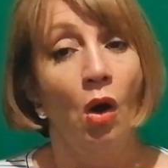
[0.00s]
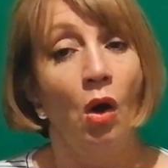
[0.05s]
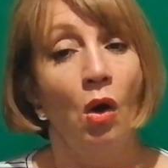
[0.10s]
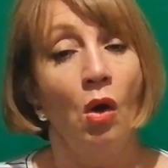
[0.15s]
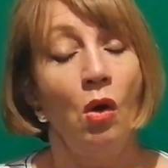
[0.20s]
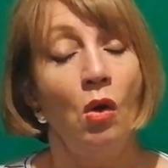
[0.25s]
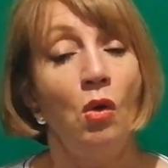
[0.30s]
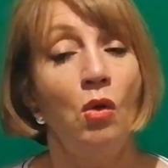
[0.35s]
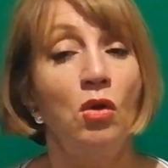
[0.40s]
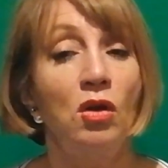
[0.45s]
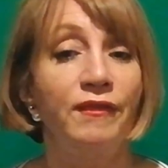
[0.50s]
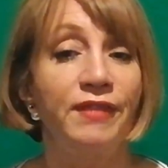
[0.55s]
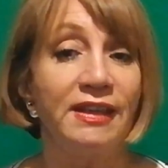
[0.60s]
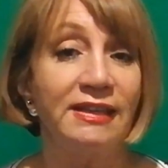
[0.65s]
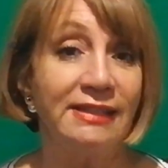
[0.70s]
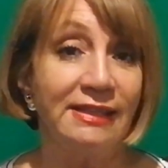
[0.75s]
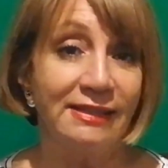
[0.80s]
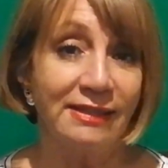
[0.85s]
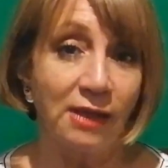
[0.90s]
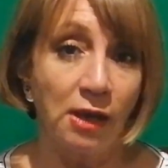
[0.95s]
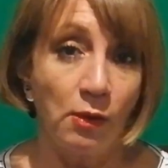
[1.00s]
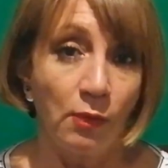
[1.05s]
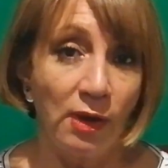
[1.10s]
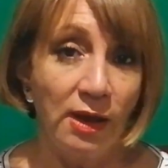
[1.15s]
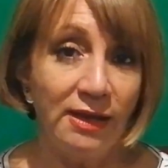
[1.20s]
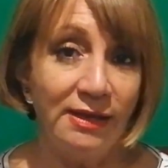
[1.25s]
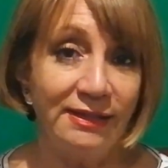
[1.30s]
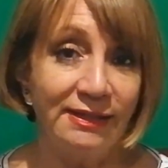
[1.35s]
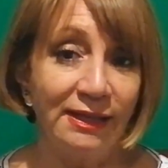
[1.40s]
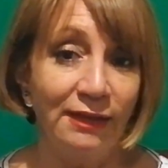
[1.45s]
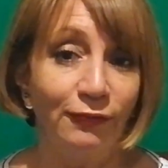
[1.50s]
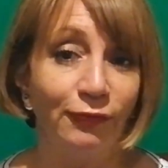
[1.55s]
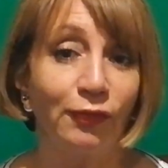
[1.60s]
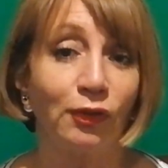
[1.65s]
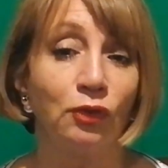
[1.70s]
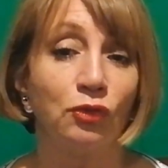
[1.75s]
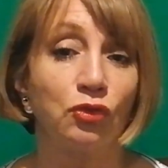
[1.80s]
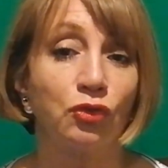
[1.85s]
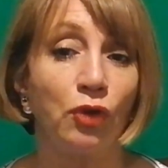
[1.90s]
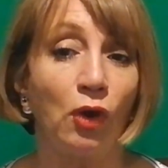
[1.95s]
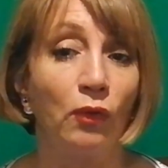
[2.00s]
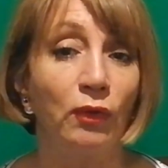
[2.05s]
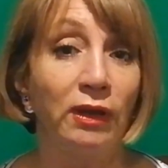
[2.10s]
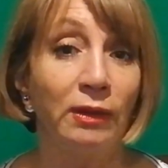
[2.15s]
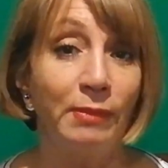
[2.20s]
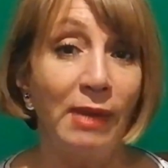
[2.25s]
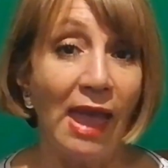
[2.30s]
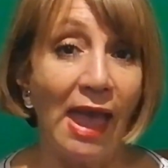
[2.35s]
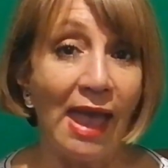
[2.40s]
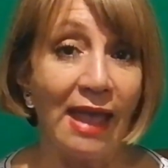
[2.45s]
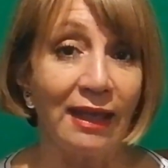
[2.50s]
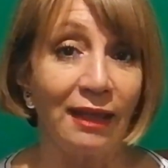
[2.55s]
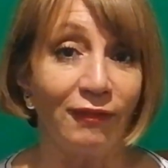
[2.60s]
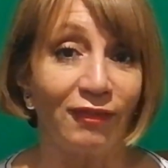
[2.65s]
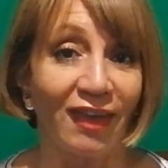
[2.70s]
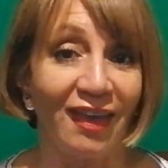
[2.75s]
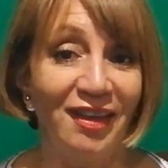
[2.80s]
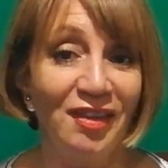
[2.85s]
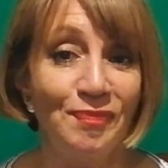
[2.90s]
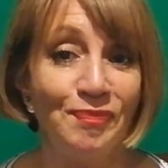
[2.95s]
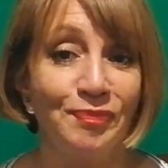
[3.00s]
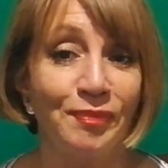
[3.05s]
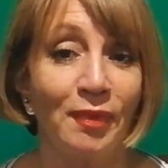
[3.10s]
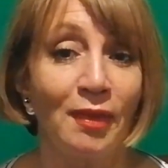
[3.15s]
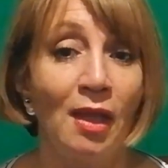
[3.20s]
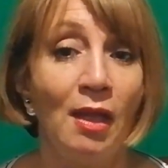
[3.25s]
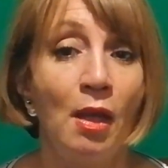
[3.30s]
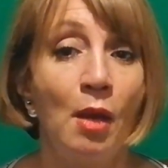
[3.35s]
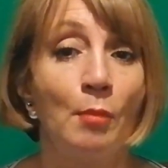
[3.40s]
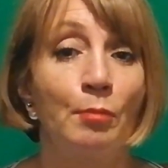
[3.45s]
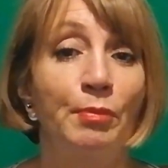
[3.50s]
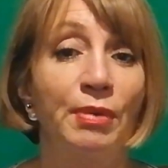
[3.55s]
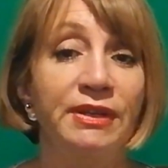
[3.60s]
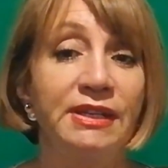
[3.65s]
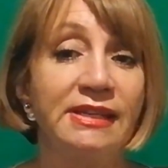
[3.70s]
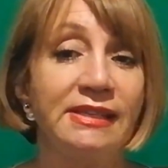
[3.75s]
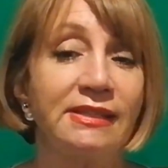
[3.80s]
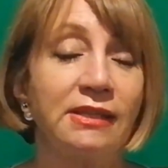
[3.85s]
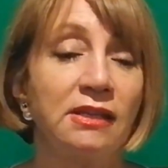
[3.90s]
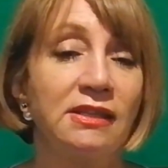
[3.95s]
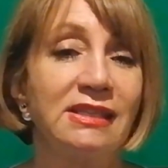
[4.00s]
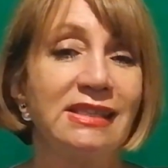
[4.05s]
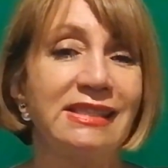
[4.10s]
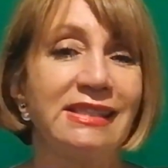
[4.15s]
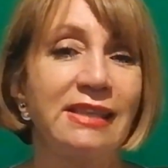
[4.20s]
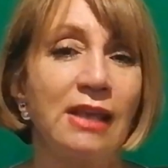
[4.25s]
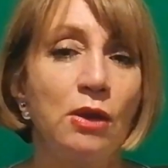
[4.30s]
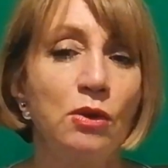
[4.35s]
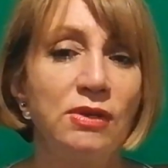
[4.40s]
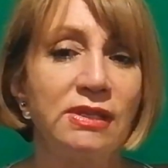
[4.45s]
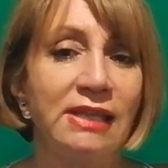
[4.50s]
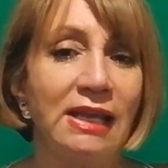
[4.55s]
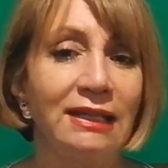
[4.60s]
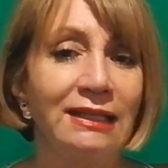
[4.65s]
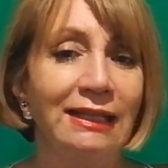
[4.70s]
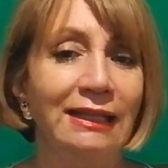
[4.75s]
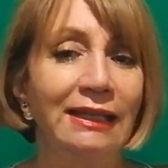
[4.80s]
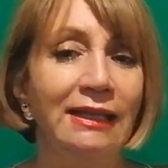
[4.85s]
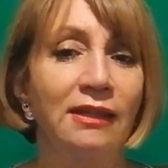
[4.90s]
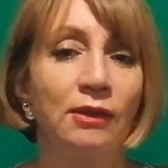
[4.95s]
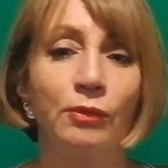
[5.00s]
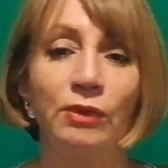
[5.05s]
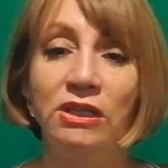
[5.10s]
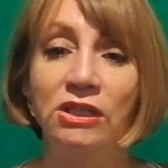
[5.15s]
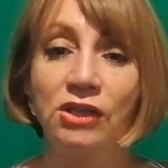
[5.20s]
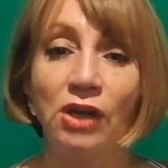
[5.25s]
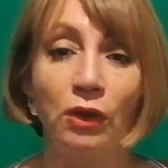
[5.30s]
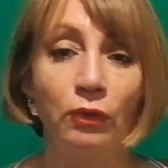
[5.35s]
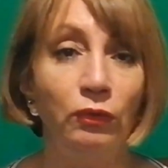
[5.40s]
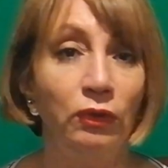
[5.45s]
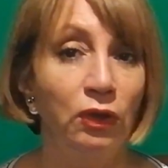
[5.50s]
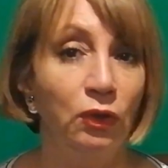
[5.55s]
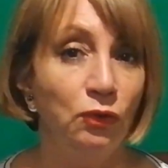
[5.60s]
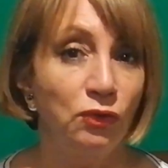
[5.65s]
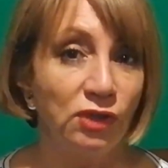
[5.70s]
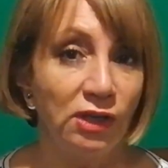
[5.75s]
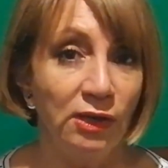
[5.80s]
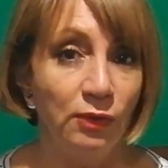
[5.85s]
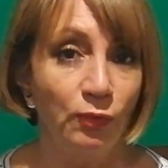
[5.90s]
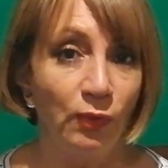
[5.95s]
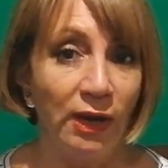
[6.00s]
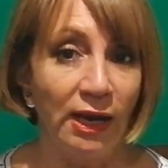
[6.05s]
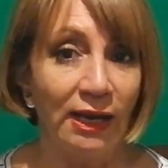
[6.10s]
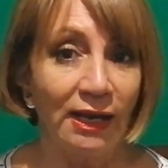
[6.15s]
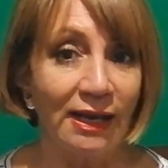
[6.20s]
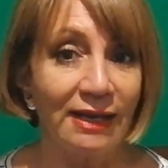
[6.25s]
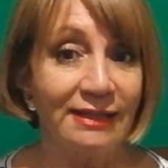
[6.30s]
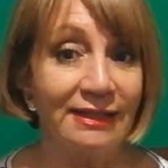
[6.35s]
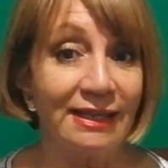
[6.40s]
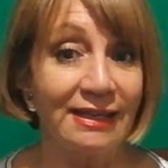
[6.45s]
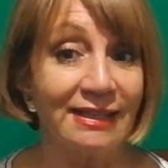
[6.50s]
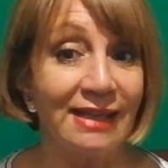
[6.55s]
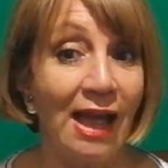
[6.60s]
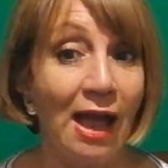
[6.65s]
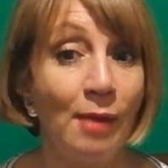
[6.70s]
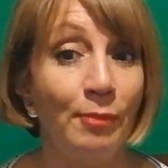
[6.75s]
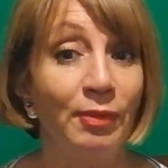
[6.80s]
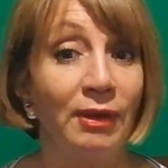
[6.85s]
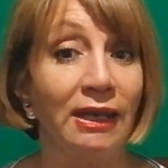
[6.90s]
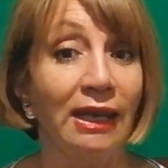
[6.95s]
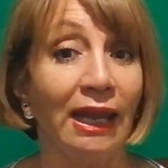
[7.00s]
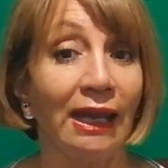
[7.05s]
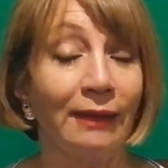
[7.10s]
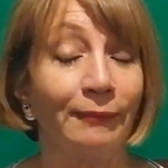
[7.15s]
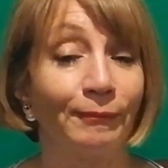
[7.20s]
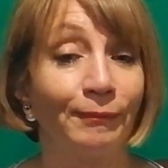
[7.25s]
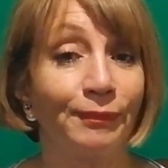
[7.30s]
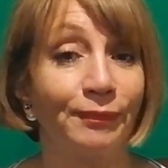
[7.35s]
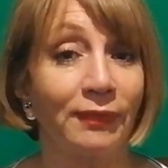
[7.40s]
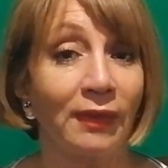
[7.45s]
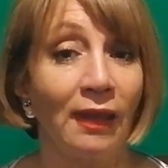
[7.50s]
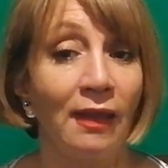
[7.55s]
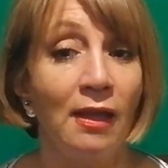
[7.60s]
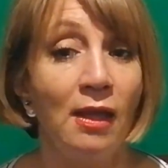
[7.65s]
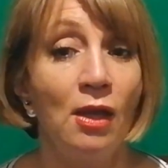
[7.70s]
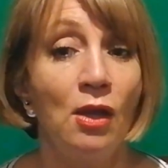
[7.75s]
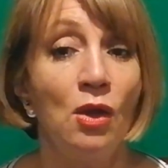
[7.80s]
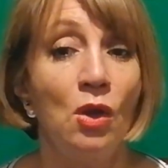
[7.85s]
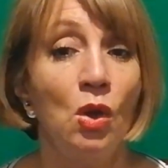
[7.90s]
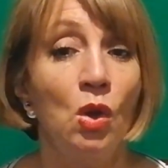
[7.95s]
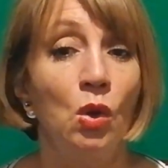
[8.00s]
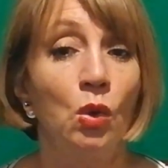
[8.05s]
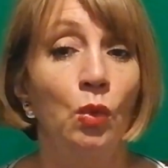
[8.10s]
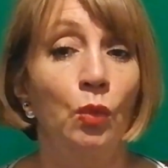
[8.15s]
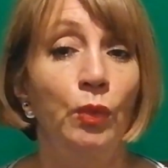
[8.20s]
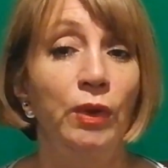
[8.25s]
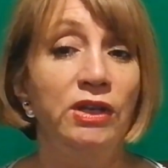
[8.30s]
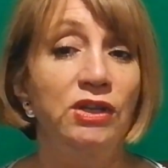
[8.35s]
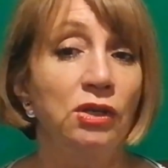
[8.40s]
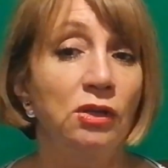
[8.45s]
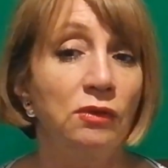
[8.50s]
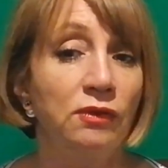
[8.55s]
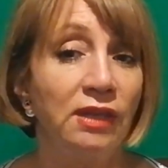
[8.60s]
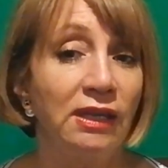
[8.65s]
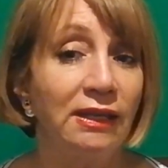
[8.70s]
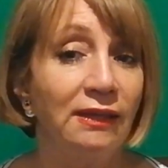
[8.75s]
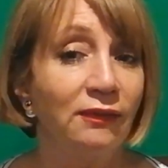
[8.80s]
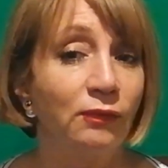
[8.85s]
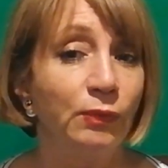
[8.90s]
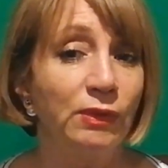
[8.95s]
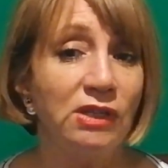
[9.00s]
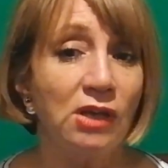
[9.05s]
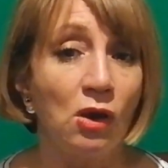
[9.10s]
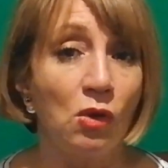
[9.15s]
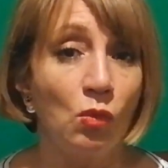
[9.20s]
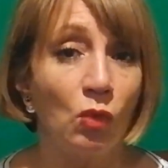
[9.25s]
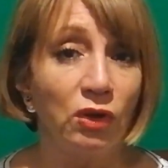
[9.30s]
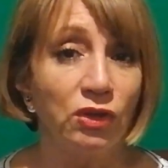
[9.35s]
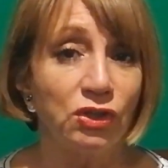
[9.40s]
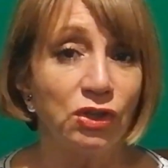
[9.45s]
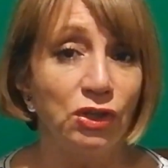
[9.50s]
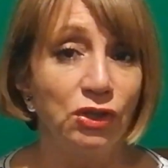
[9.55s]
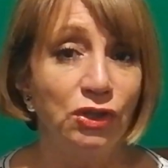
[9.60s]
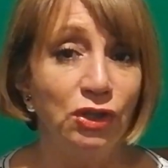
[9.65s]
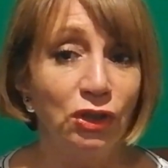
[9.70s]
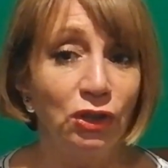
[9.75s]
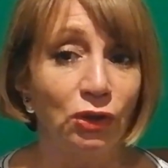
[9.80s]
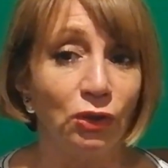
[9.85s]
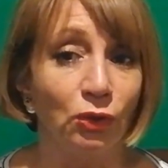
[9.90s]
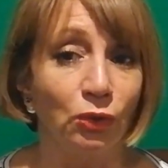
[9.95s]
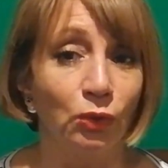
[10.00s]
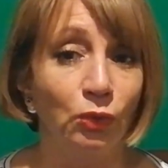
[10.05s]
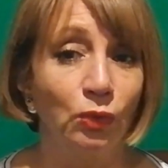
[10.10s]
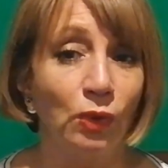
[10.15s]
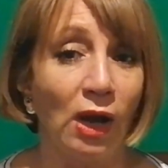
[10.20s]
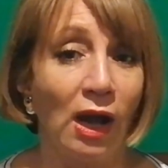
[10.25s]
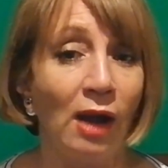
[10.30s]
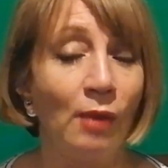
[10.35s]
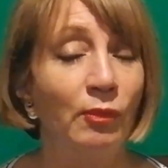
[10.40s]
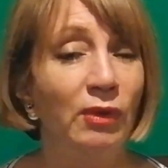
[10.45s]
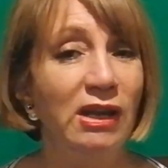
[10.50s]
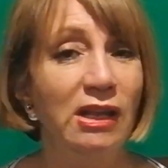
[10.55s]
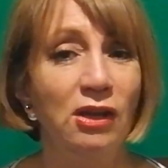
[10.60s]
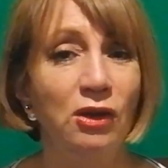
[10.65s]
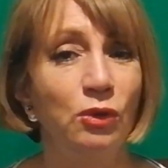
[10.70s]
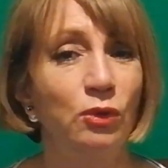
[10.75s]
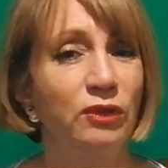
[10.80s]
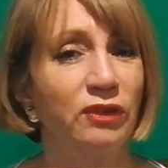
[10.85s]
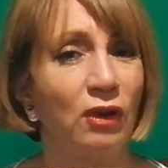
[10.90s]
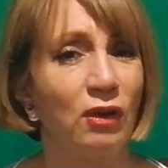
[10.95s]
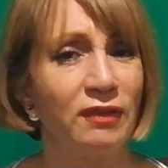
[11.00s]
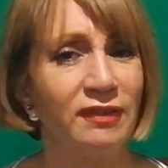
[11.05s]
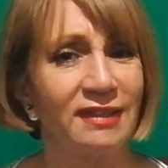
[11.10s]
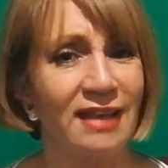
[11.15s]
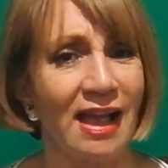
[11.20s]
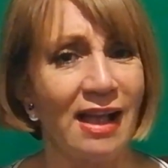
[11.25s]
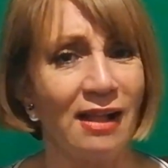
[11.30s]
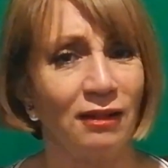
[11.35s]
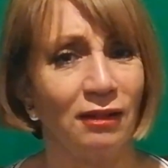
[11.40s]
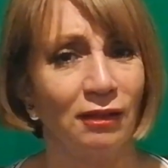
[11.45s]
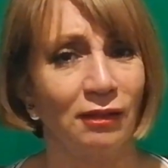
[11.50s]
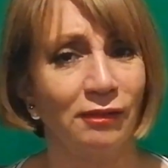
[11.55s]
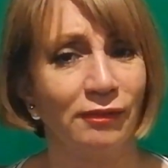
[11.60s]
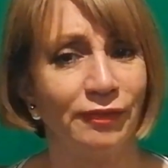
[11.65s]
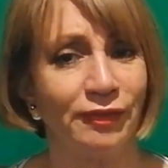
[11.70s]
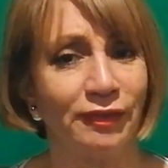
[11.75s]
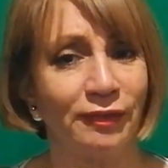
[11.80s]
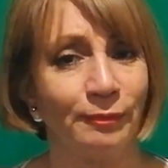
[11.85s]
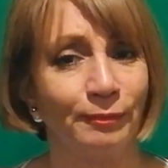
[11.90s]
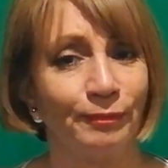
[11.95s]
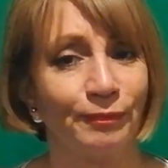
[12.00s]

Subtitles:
All of this is coercive, controlling behaviour, but it's done so subtly that we don't usually realise it's happening. We do things we don't want to do and we lose ourselves.